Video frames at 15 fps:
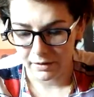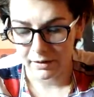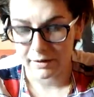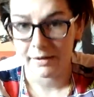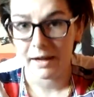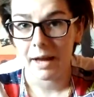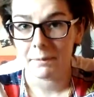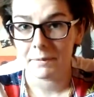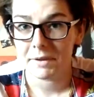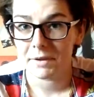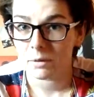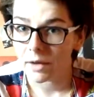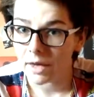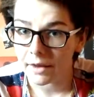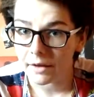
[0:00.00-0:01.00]
their times
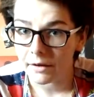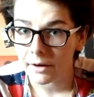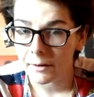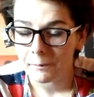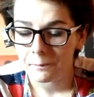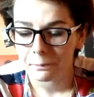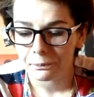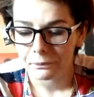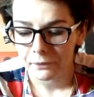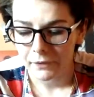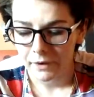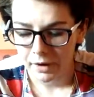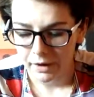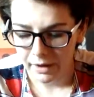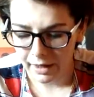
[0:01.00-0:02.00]
together.
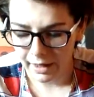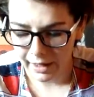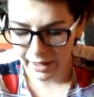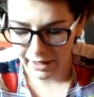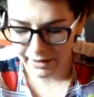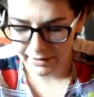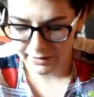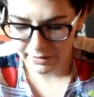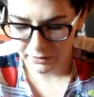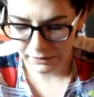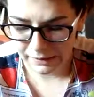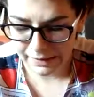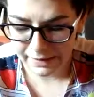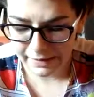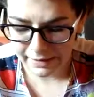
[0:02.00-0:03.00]
And so
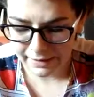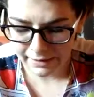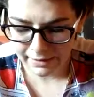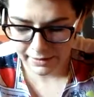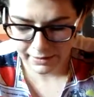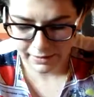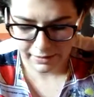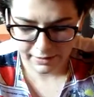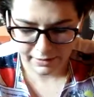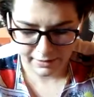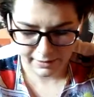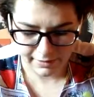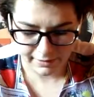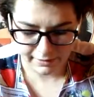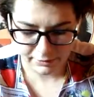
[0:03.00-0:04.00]
Lilith
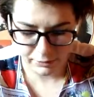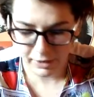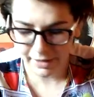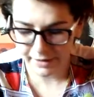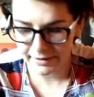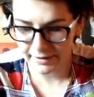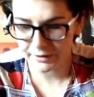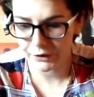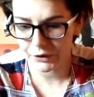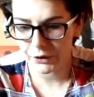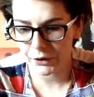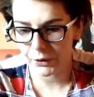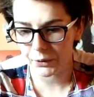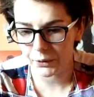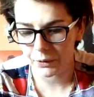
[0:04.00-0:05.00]
tries to
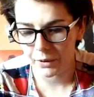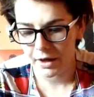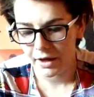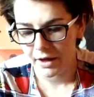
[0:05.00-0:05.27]
go